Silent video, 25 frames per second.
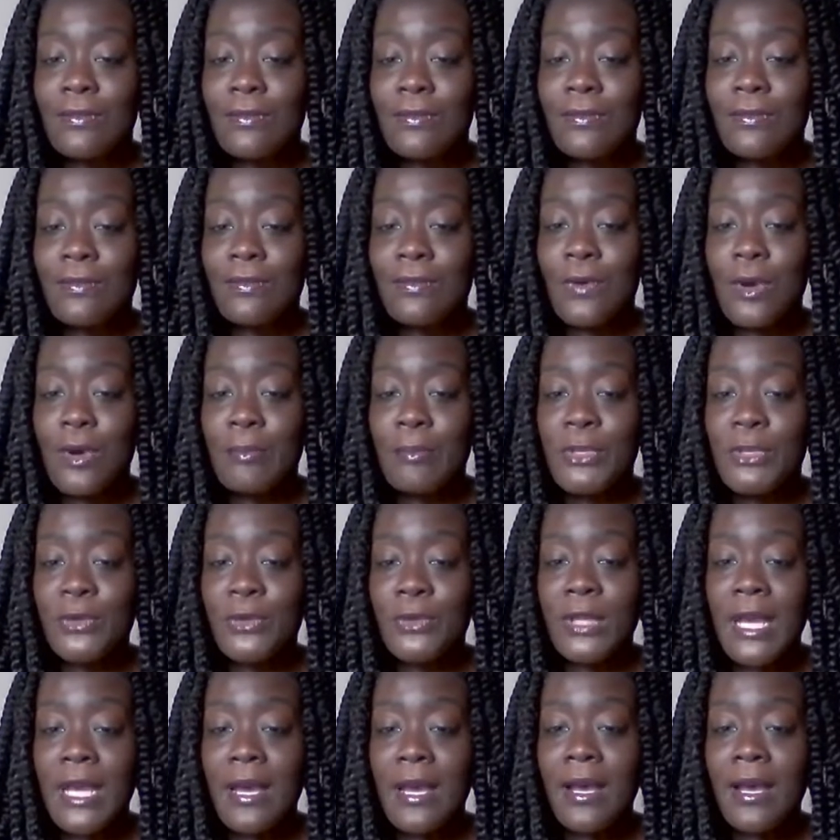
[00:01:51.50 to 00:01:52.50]

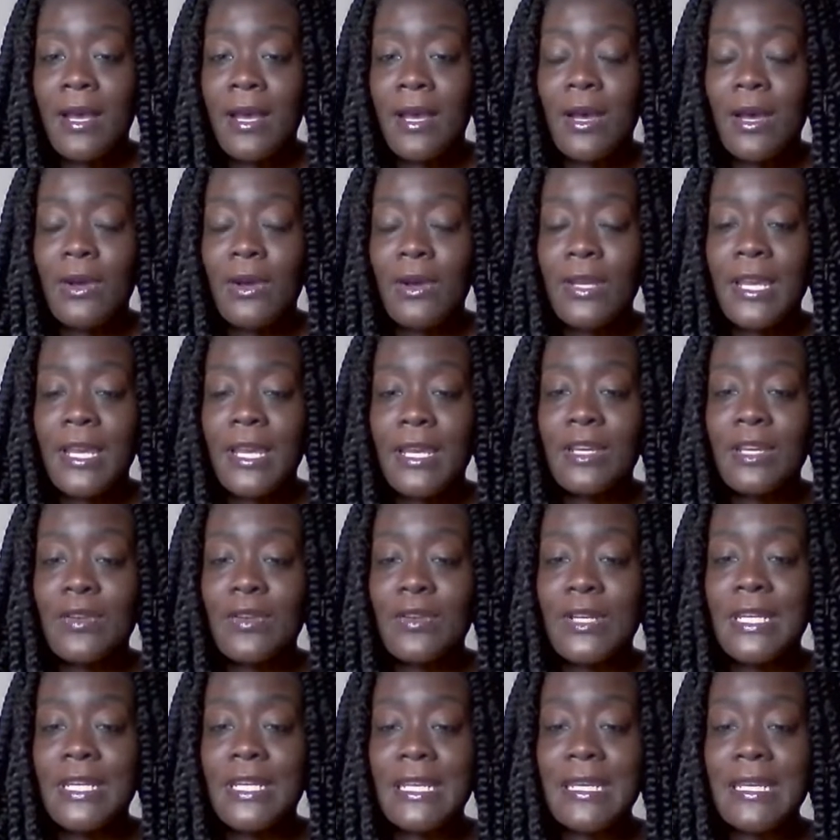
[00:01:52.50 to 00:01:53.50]
Formula. Okay,
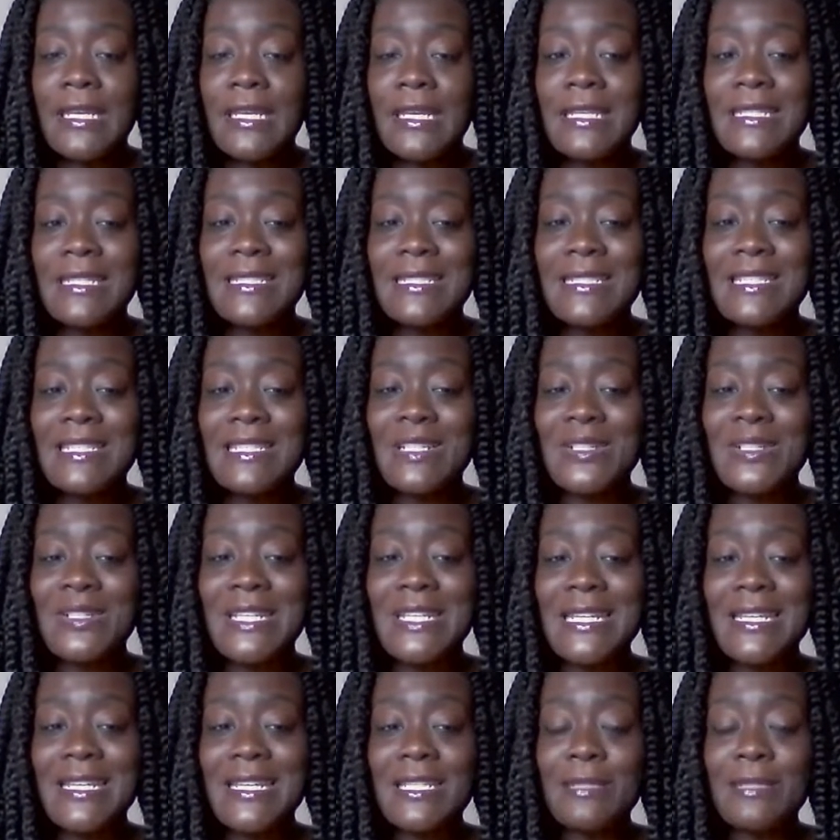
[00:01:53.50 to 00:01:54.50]
greetings,
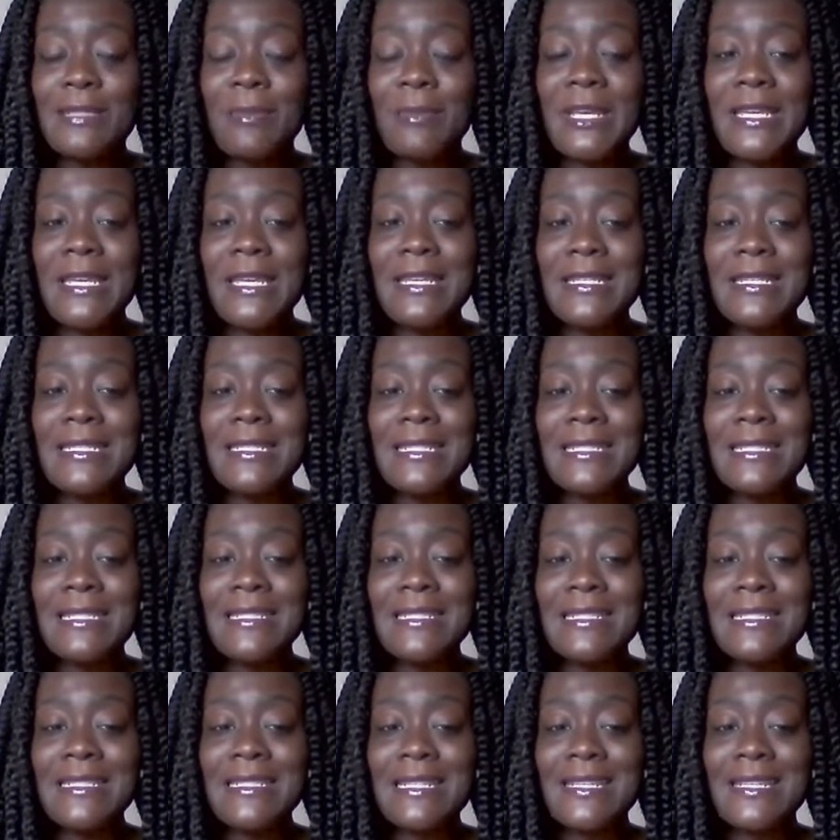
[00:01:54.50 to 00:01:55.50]

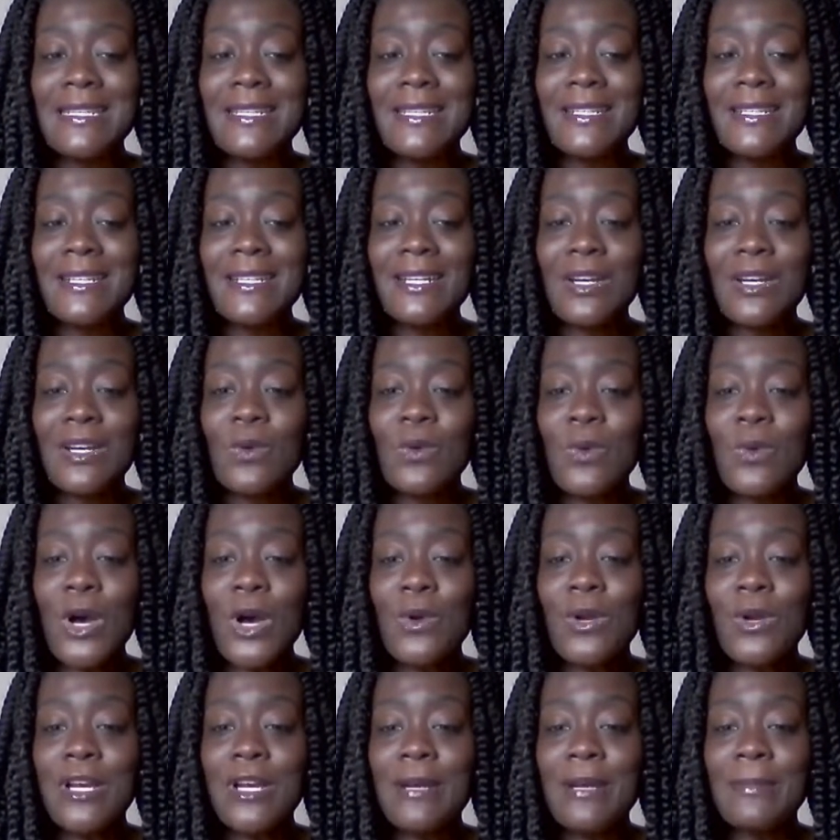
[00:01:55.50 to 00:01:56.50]
peace.
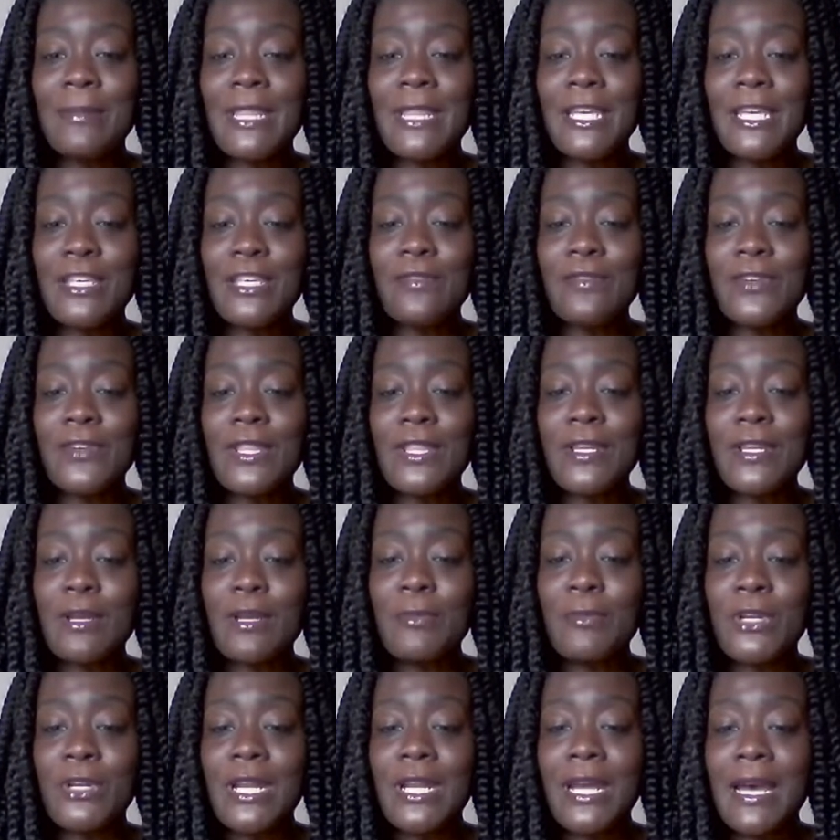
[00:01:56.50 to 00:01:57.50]
Welcome. Thank you for the
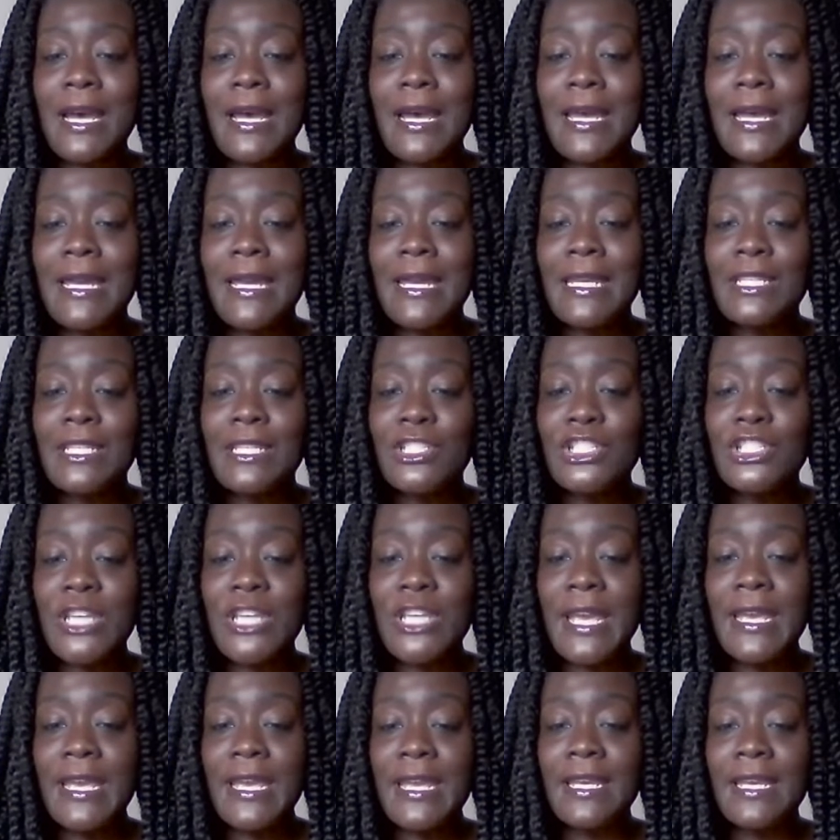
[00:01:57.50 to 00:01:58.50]
number 9.
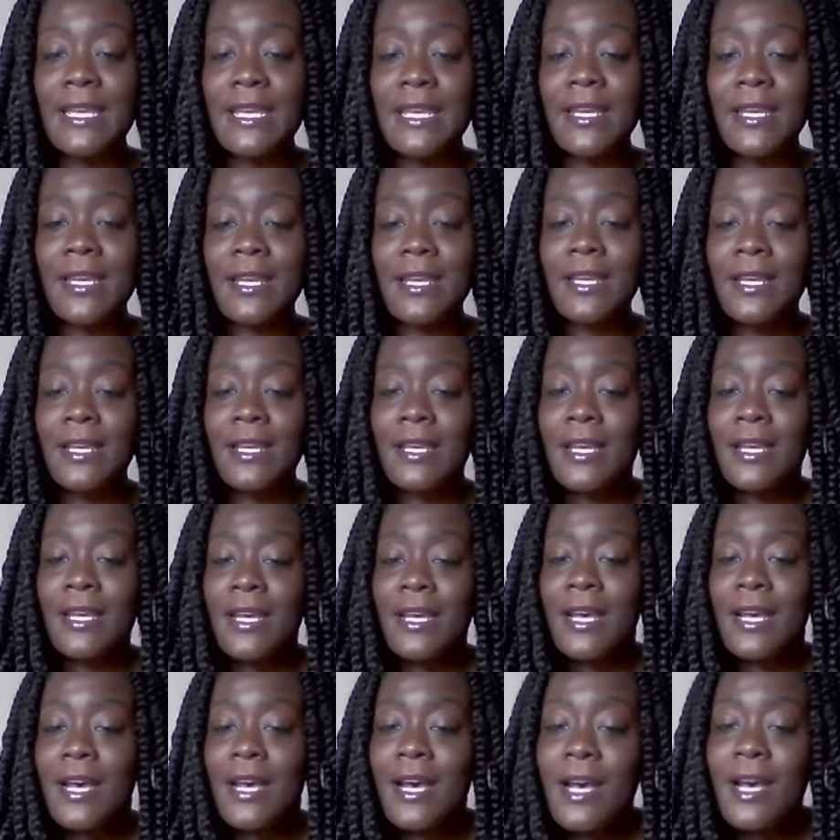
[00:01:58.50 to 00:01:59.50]
J,
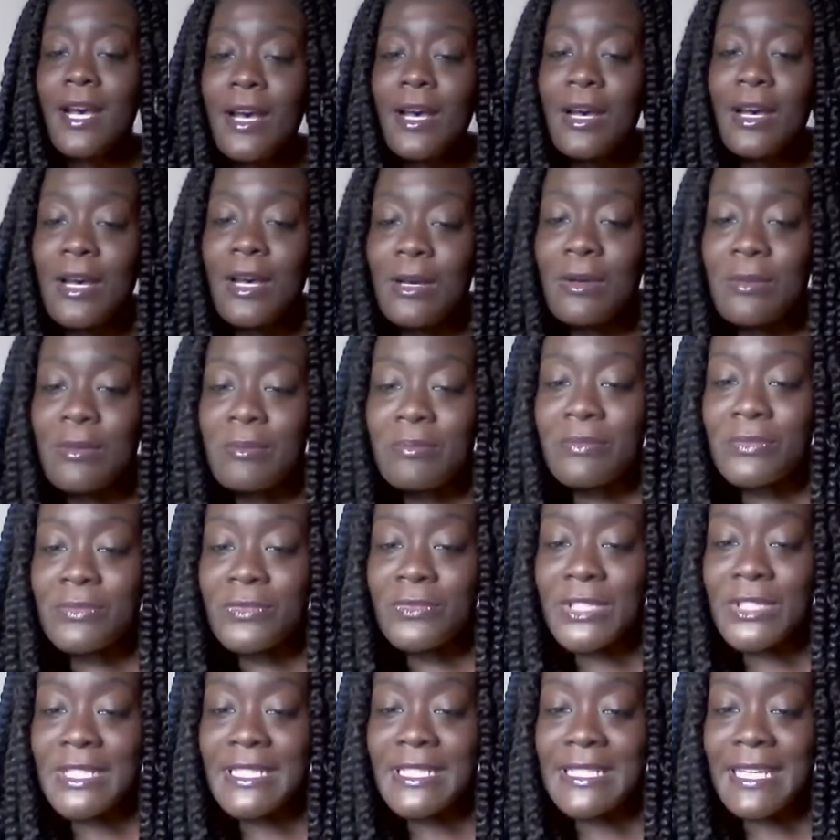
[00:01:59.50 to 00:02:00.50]
what
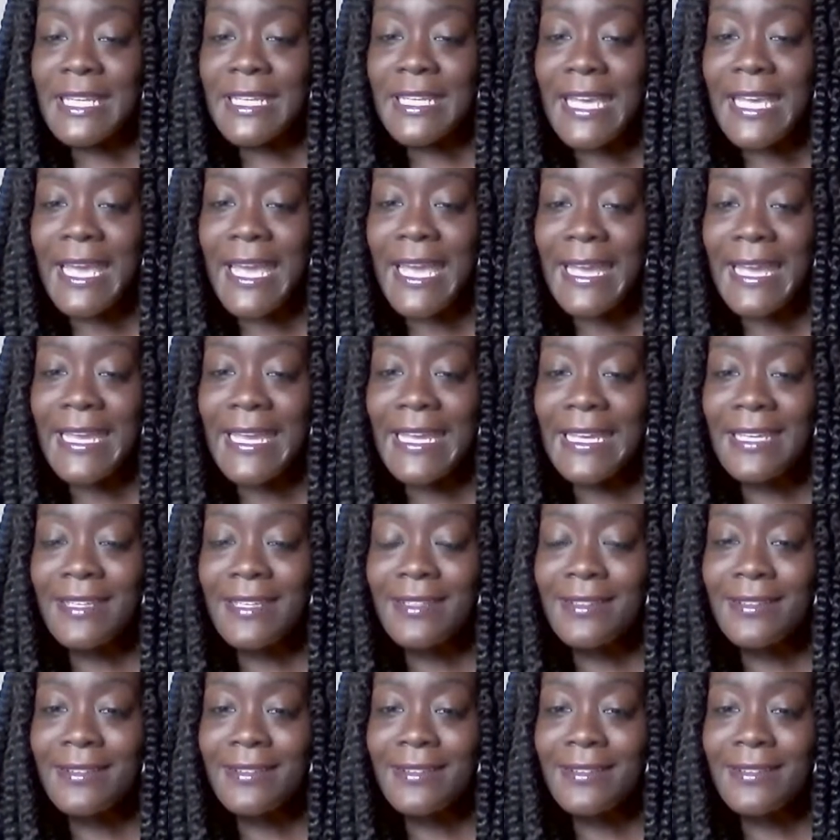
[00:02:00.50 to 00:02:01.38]
is it, K?